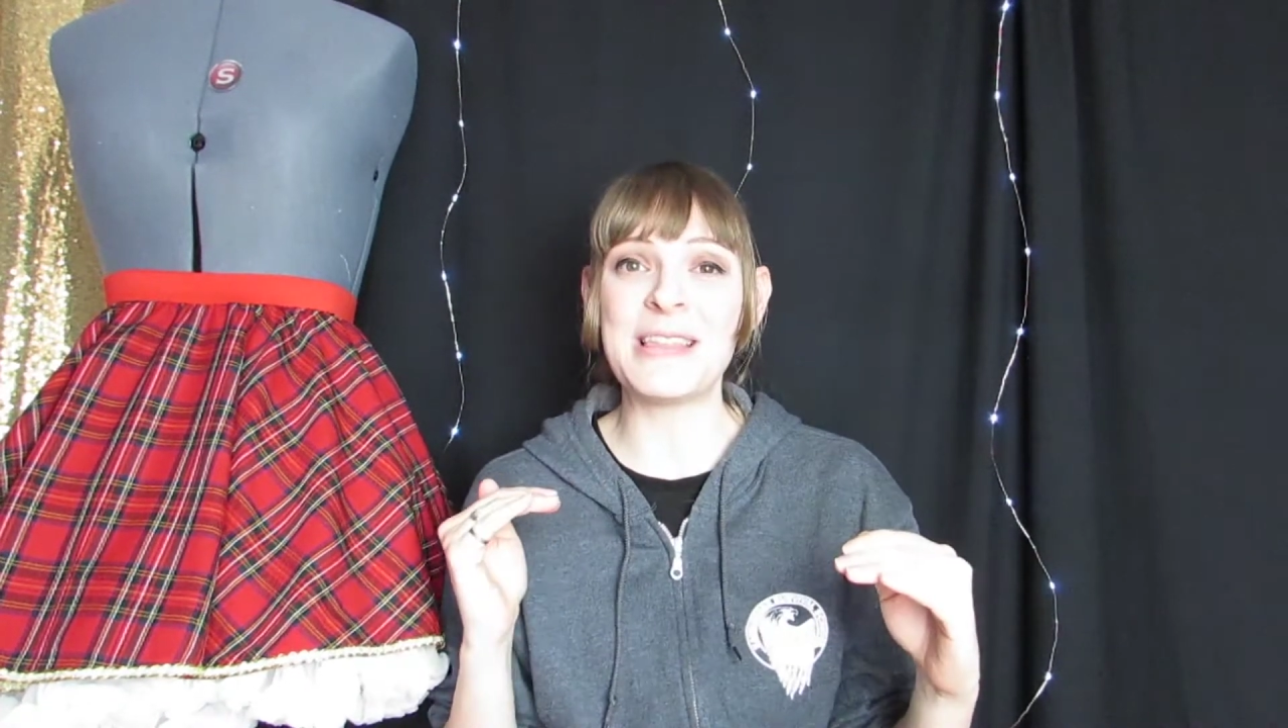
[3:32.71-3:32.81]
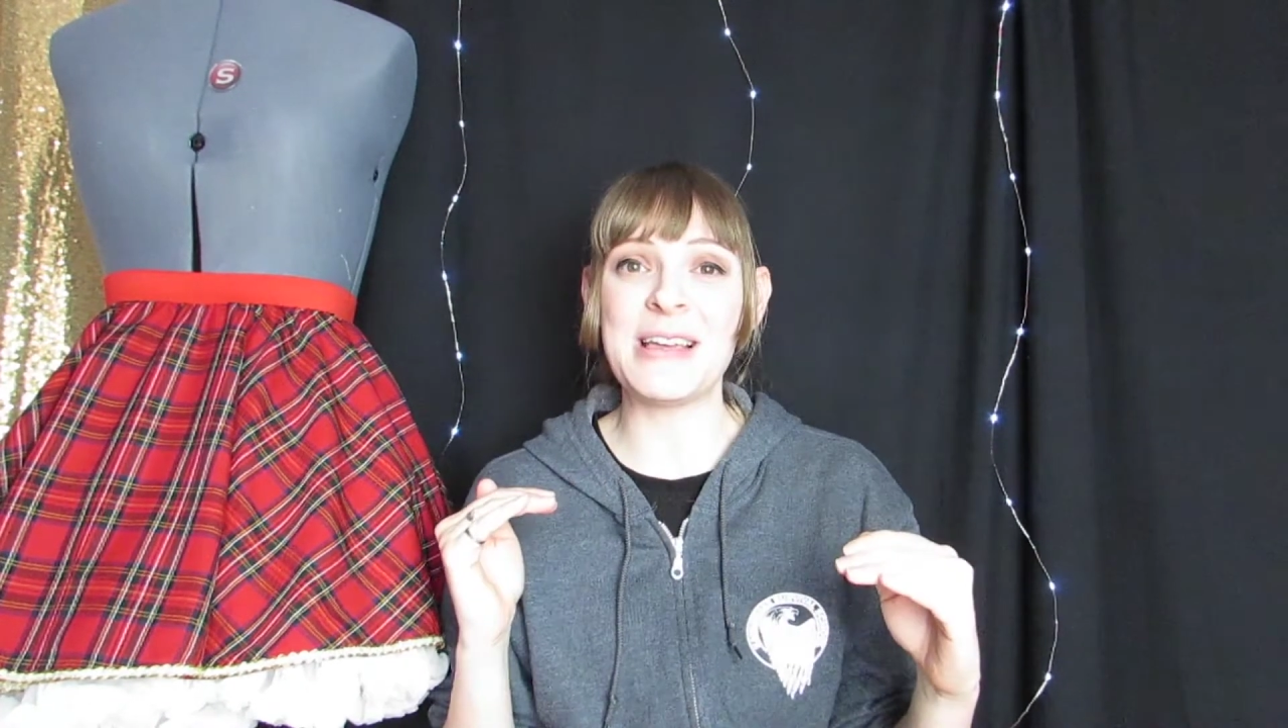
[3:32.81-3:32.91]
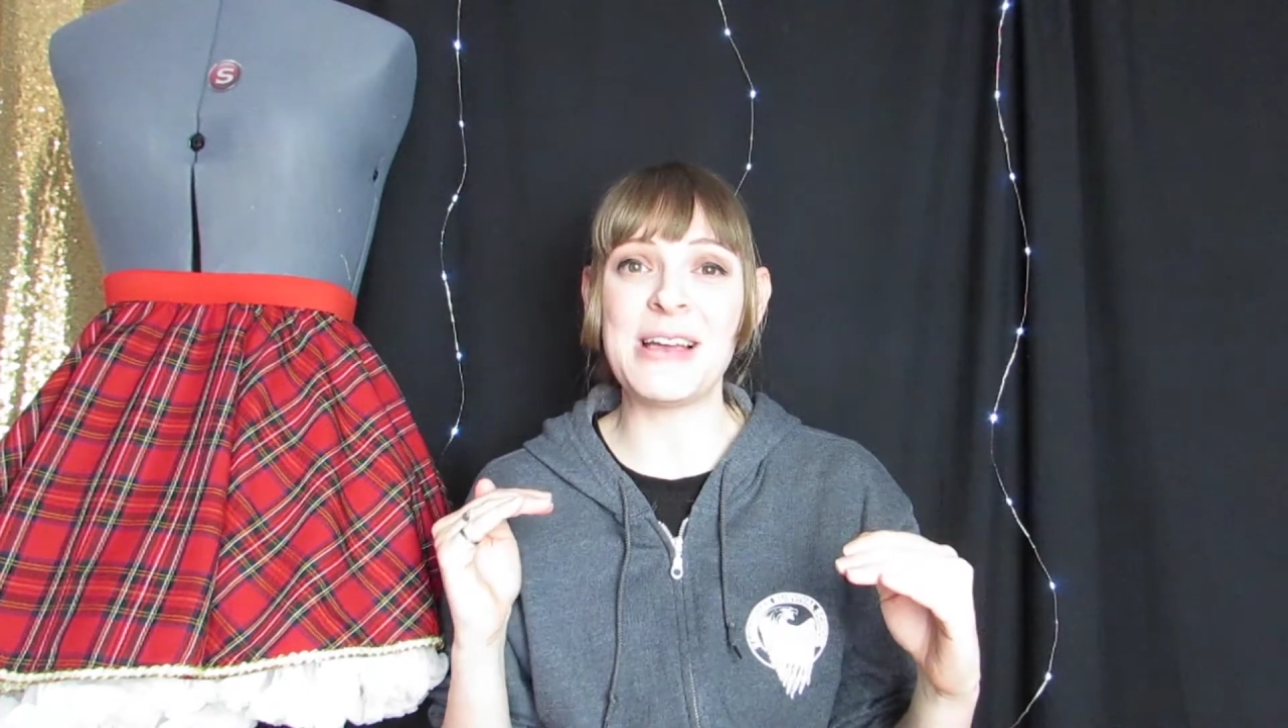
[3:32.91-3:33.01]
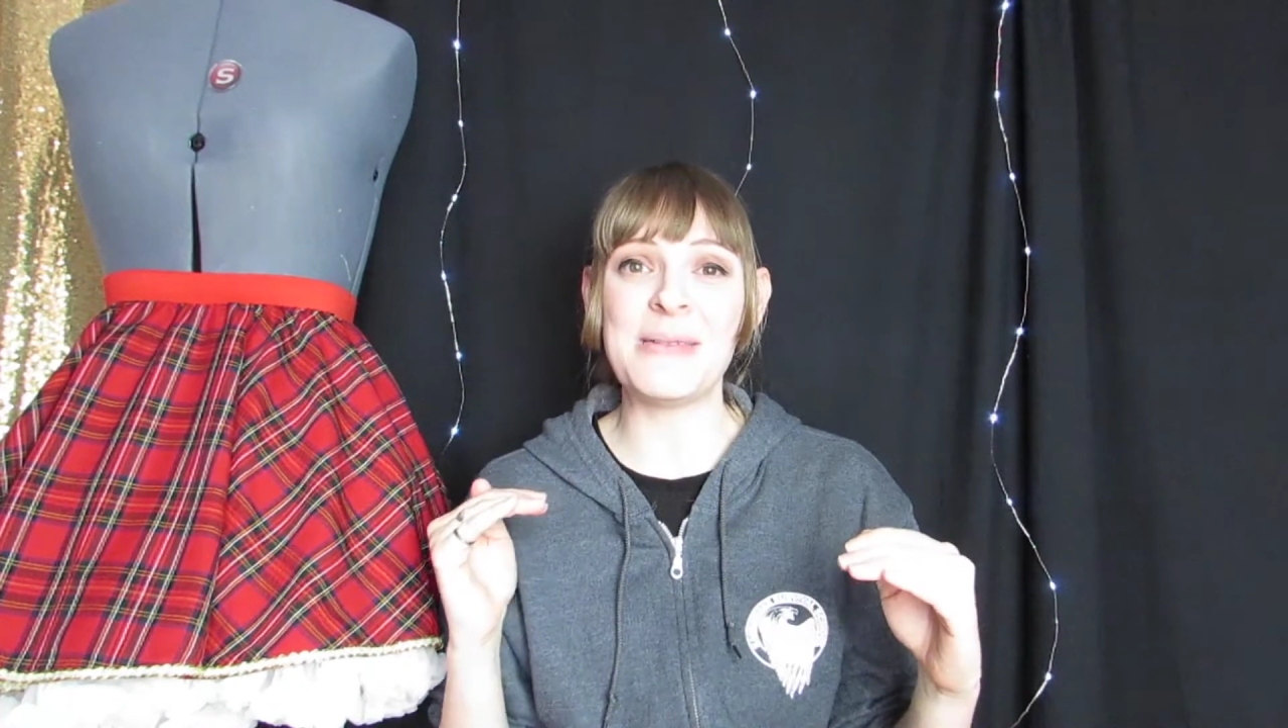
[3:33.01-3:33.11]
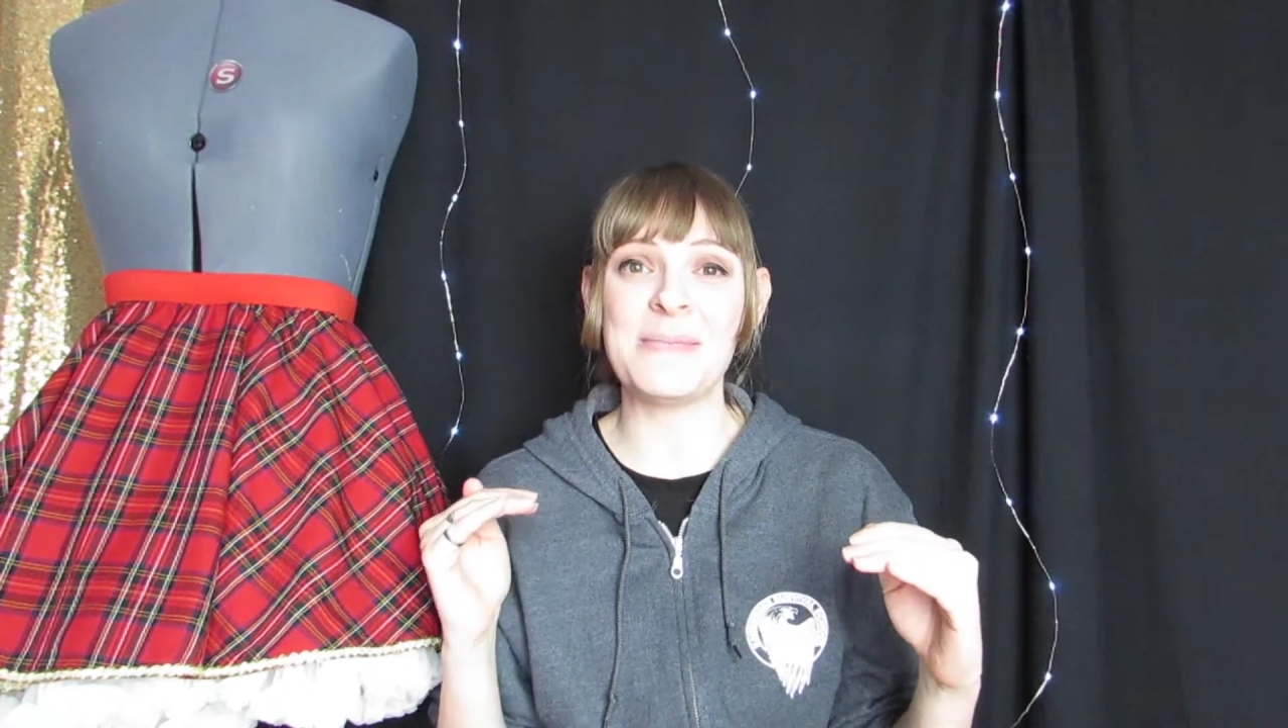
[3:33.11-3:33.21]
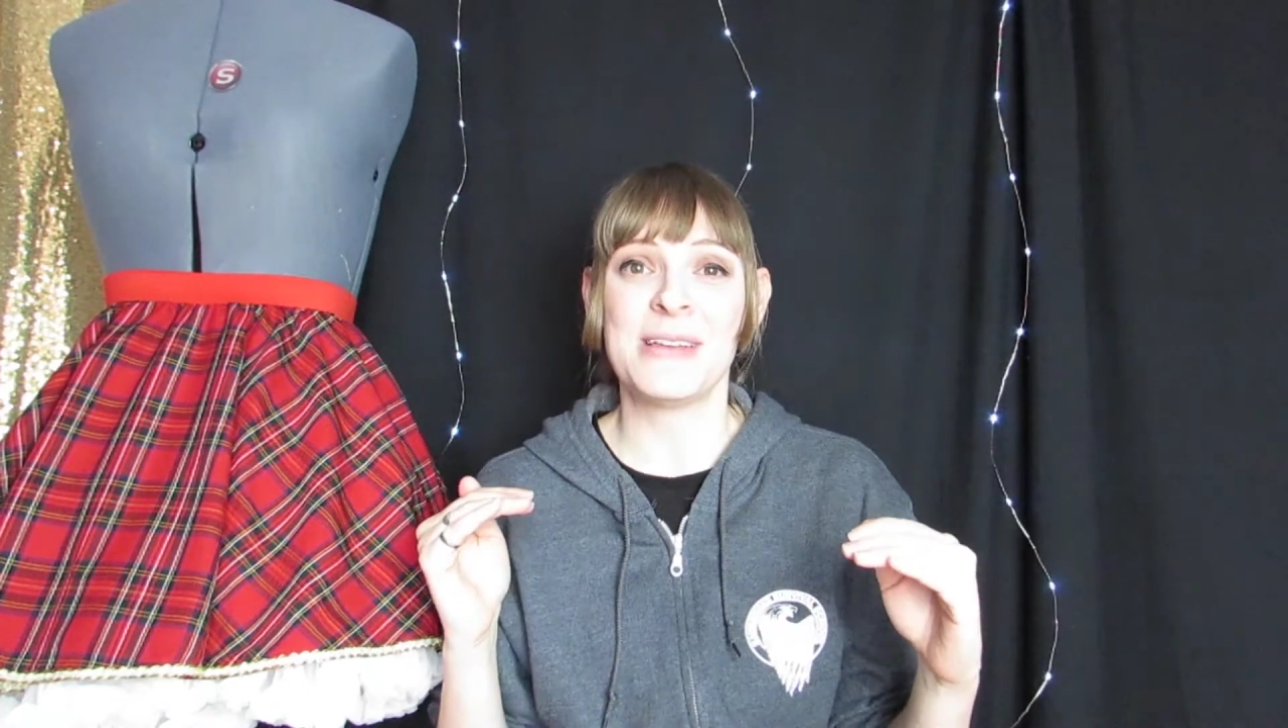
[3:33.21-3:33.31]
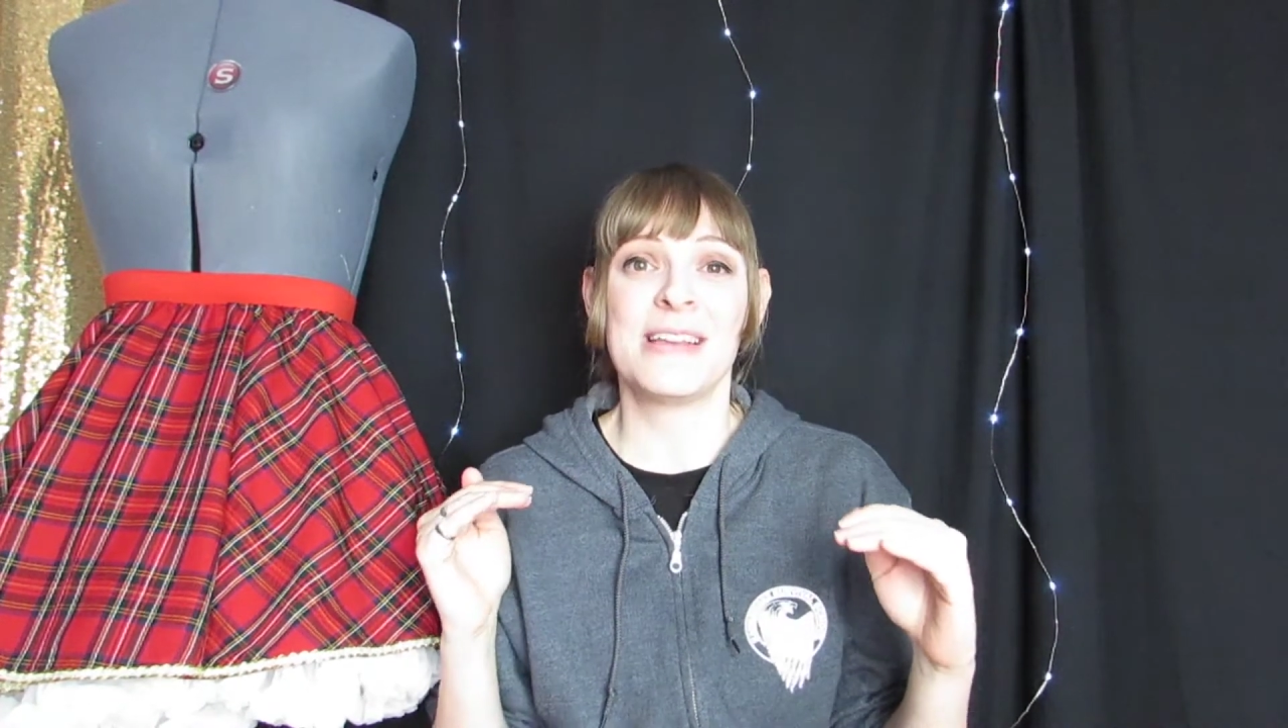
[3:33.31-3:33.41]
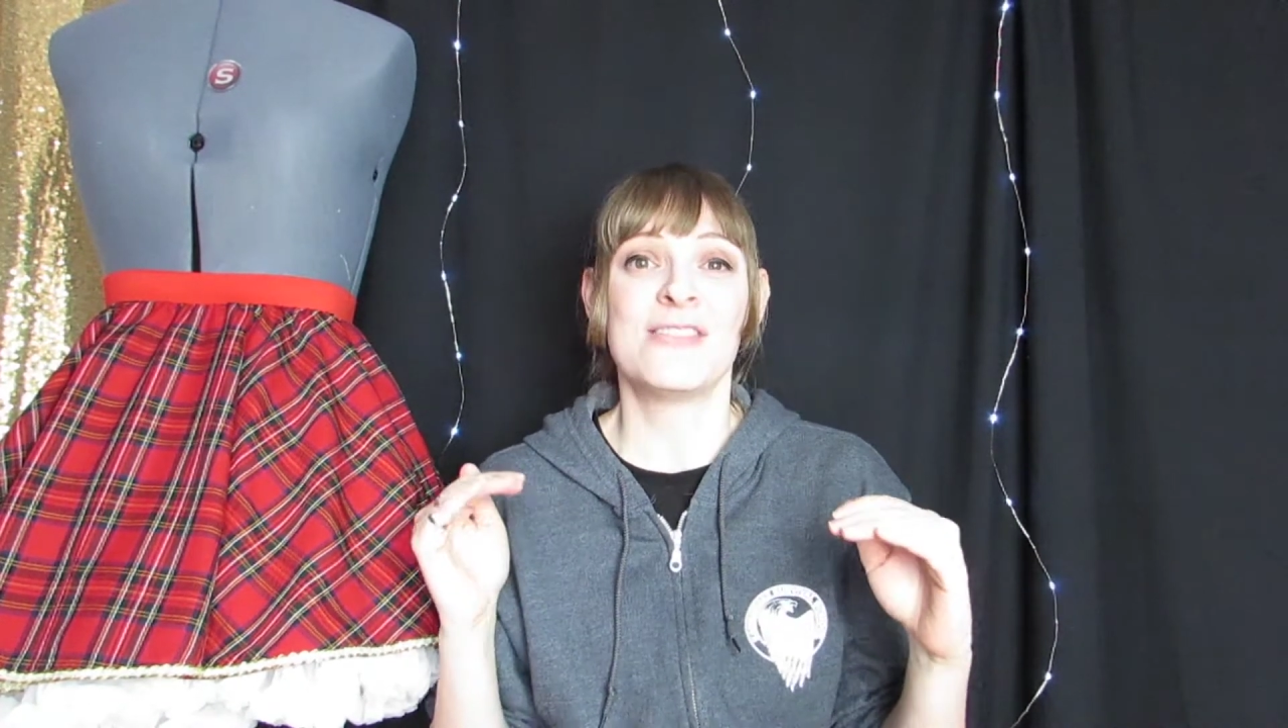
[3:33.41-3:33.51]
them.